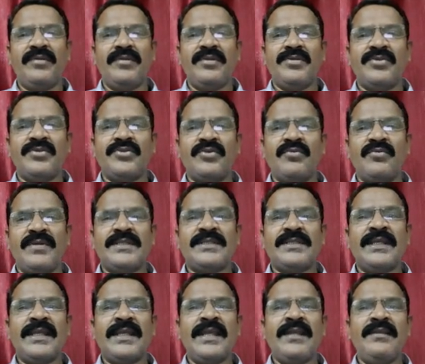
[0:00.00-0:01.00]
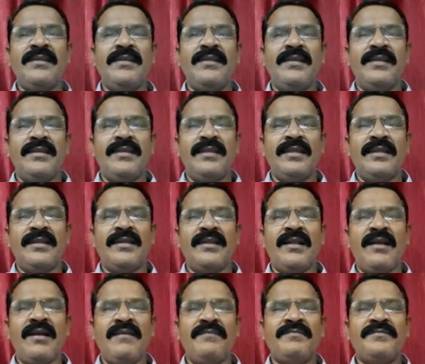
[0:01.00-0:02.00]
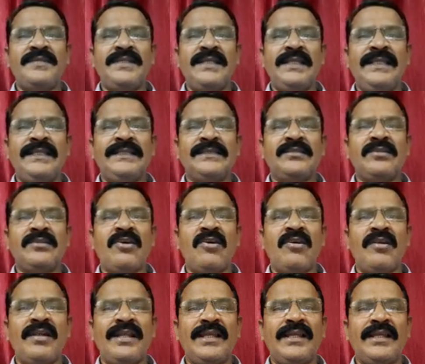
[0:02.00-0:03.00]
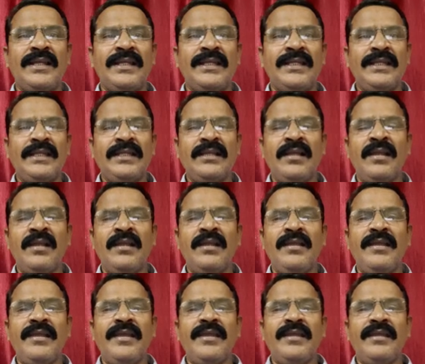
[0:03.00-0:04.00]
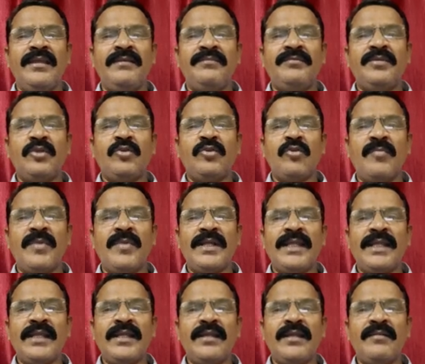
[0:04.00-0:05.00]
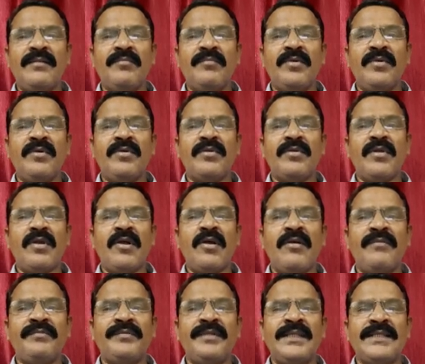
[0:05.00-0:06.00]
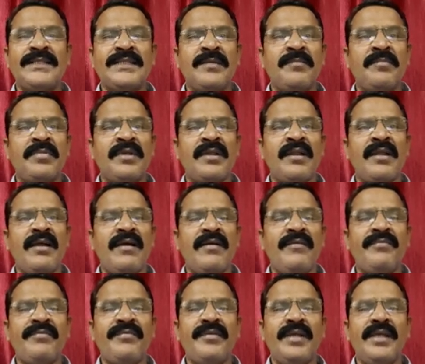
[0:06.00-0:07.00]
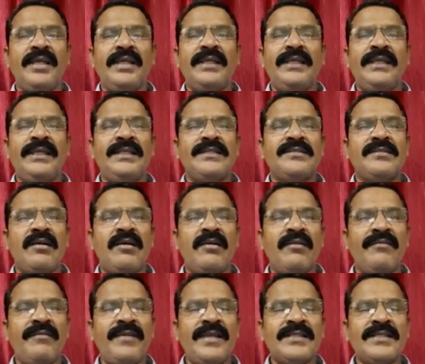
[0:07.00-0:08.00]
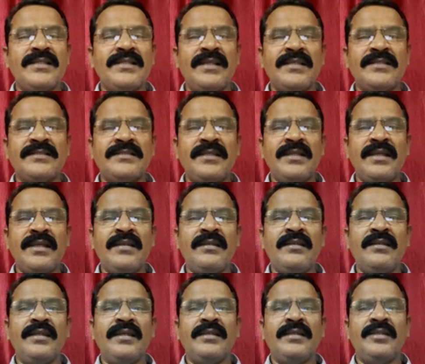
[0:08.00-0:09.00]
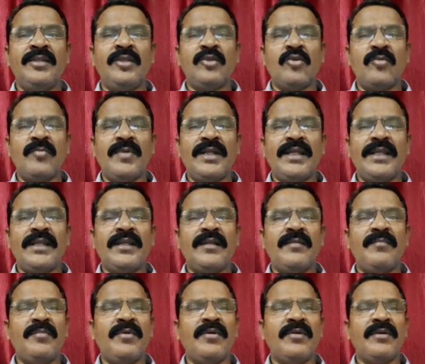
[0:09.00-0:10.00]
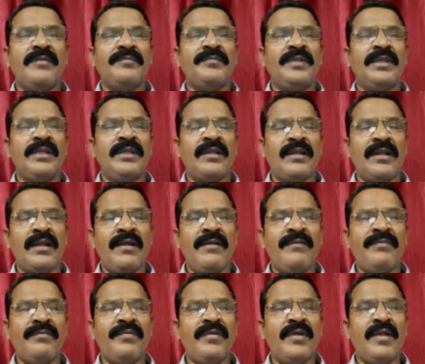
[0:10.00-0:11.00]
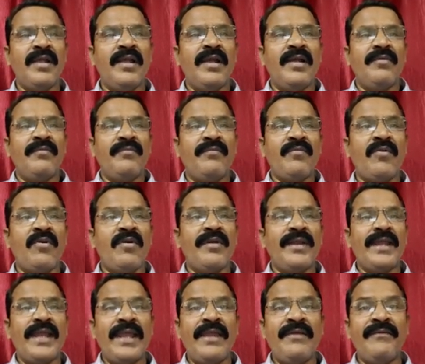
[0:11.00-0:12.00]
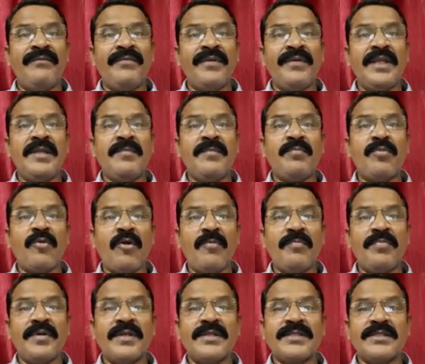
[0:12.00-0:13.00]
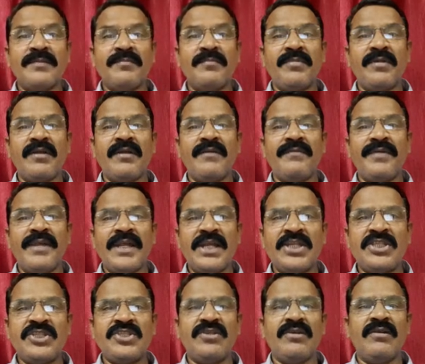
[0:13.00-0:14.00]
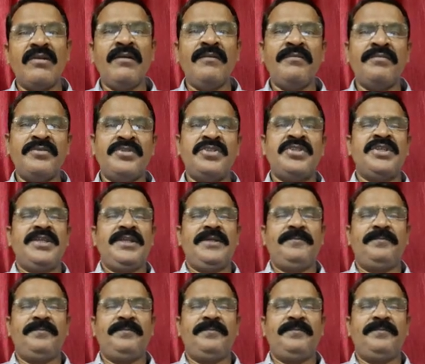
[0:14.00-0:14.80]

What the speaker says: So once again, a graph G is called critical if the chromatic number of the subgraph is always less than the chromatic number of the graph for every proper subgraph H of G.